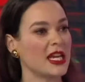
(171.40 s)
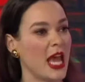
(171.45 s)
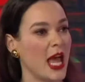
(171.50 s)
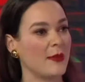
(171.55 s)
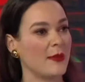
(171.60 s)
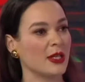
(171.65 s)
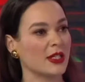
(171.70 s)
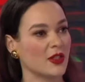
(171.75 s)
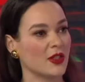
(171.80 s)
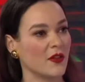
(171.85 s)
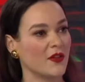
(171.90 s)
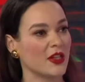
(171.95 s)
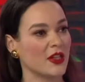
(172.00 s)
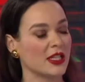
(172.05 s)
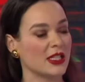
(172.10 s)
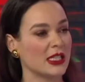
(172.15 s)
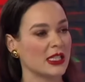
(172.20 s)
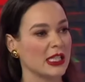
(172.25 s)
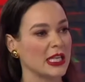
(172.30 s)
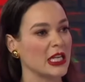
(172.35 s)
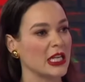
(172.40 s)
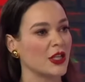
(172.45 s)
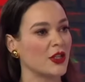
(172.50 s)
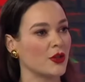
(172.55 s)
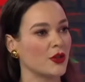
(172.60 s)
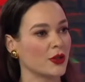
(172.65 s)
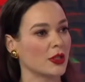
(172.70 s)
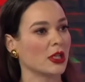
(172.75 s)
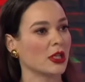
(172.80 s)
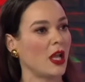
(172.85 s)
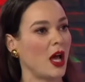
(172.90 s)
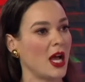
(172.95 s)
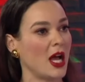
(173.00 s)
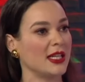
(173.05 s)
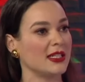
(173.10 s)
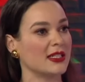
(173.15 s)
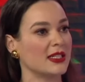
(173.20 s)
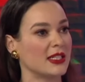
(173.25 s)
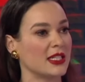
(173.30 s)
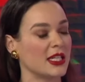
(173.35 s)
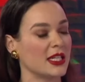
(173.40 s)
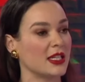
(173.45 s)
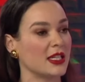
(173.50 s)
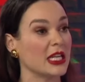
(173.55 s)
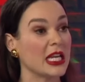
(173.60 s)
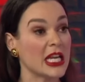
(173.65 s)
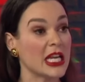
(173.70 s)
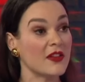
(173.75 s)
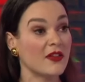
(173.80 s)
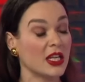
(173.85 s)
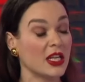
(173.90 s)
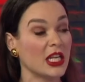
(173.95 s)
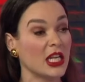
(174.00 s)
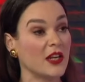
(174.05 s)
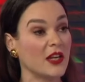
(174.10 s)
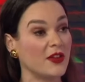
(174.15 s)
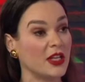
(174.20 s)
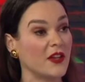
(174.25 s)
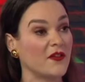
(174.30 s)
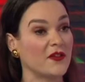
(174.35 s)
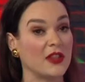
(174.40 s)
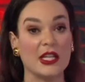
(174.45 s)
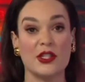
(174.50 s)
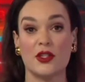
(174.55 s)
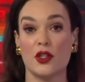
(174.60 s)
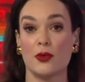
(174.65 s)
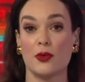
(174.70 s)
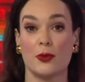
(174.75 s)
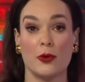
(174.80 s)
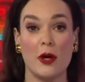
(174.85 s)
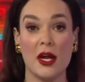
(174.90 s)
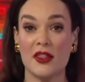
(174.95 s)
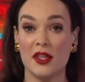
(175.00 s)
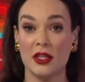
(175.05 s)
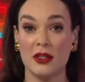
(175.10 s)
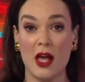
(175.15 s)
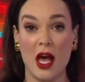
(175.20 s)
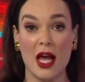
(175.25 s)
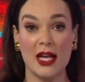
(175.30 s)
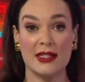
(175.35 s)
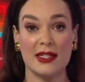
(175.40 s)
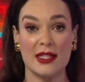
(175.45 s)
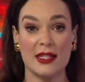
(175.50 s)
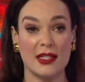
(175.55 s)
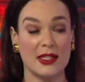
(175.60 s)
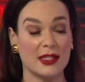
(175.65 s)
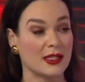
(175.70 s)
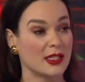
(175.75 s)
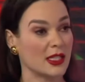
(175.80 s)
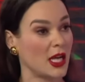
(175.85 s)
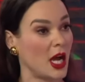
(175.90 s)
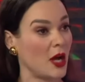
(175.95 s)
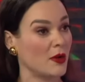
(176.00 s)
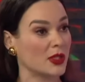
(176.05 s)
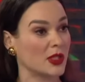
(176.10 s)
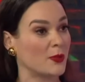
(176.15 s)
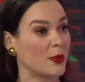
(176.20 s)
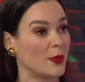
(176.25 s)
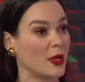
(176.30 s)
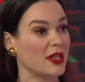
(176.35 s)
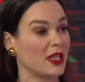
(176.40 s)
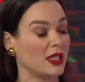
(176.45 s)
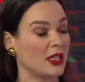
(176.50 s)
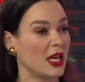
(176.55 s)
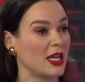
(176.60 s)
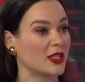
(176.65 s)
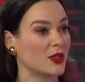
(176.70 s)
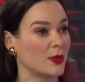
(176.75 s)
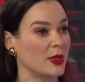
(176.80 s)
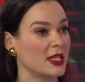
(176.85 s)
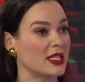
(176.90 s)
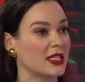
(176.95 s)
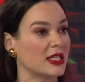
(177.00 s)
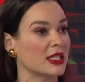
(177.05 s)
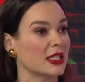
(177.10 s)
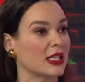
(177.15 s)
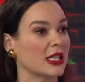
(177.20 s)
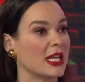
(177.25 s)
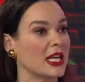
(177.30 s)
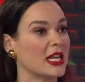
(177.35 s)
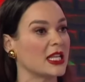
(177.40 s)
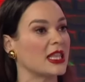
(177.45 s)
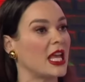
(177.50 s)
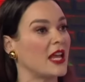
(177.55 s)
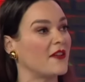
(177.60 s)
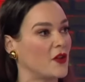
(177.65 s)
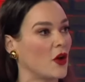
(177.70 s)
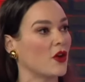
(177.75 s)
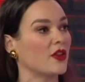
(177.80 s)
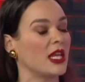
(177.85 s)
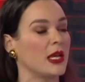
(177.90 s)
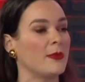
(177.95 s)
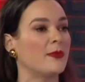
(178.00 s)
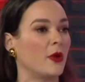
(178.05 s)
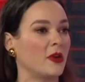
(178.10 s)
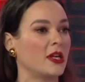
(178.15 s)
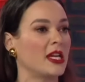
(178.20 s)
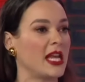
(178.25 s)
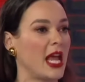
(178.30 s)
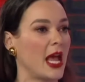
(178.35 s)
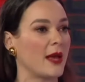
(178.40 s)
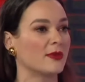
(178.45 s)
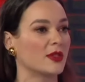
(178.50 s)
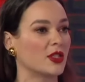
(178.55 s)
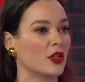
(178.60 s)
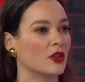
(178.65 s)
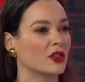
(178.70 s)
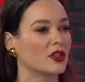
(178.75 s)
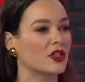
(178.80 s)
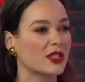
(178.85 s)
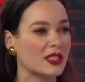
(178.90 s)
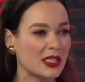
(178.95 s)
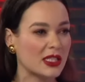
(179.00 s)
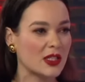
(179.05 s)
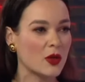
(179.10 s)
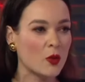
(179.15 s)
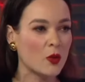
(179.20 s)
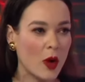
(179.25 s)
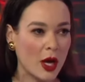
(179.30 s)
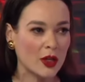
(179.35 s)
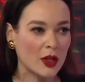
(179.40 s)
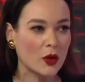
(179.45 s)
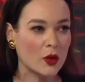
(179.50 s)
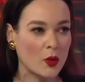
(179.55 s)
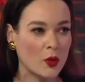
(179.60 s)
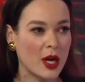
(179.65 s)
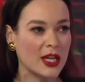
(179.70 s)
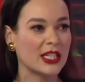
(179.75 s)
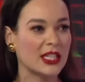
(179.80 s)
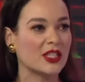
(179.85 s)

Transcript: cam is obviously utilised in, even, even if they do breathalyzers, I was breathalyzed recently, they've got their body cams on because it's a one-on-one